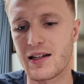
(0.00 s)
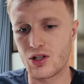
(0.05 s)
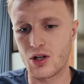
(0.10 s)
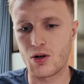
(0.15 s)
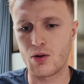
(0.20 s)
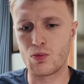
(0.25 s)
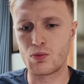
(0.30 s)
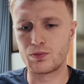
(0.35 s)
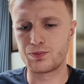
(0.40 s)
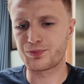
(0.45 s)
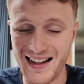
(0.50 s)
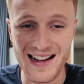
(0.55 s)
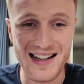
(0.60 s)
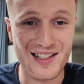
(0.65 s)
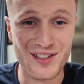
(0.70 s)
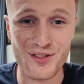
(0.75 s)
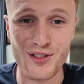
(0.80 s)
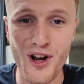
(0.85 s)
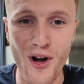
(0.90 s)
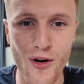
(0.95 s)
So
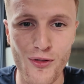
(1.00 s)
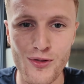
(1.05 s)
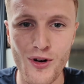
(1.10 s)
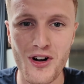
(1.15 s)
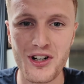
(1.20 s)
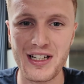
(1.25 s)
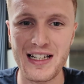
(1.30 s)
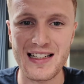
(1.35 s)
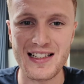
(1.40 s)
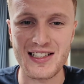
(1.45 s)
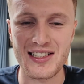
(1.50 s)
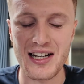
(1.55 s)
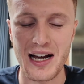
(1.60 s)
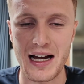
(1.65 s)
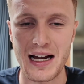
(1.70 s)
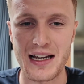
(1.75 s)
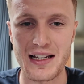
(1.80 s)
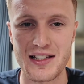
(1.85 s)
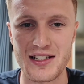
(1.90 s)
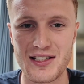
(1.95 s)
it's not rocket
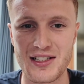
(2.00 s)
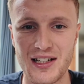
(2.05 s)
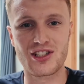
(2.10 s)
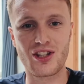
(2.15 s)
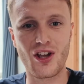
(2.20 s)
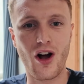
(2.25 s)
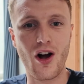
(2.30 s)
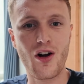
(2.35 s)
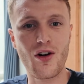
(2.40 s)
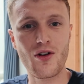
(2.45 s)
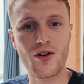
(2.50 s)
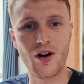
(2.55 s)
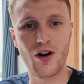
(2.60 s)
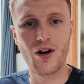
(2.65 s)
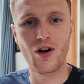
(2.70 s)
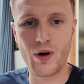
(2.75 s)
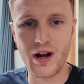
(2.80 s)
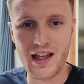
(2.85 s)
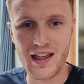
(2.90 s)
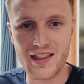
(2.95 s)
science. Start
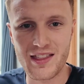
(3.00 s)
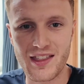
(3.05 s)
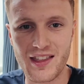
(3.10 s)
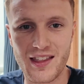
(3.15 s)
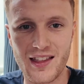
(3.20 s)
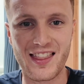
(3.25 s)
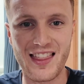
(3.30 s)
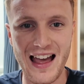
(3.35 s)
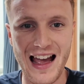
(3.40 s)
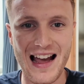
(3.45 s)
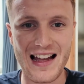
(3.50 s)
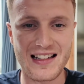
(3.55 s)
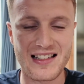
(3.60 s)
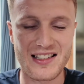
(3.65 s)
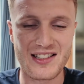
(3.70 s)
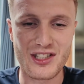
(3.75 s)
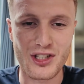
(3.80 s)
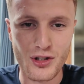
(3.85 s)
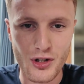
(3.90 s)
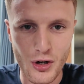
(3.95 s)
with
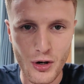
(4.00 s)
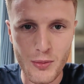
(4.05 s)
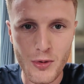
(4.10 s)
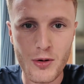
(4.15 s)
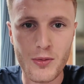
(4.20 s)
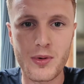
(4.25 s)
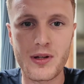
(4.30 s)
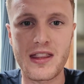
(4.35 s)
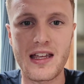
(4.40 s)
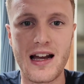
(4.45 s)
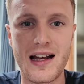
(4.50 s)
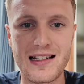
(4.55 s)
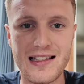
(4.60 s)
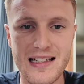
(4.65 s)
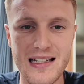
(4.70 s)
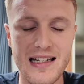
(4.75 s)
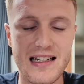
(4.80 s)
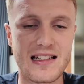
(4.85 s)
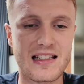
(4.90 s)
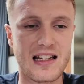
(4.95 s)
that to come up with the
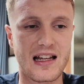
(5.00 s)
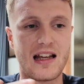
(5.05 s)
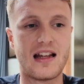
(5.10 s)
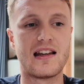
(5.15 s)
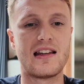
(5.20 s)
ideas.